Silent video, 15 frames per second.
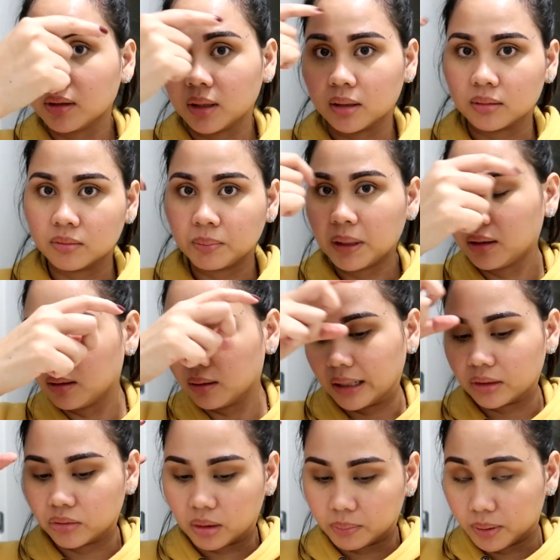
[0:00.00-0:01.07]
Yan, parang
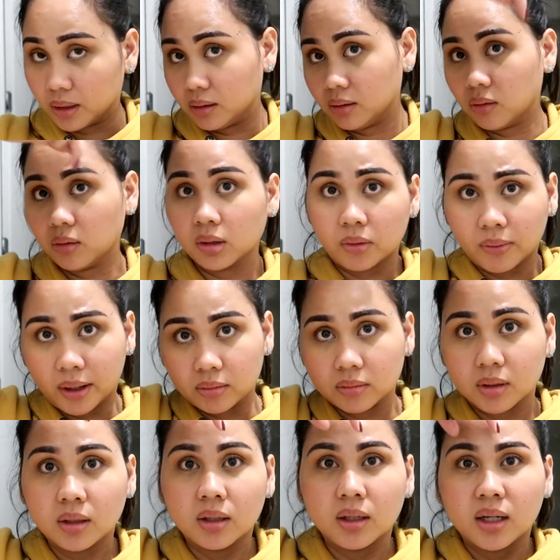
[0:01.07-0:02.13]
glad wrap yan, all around.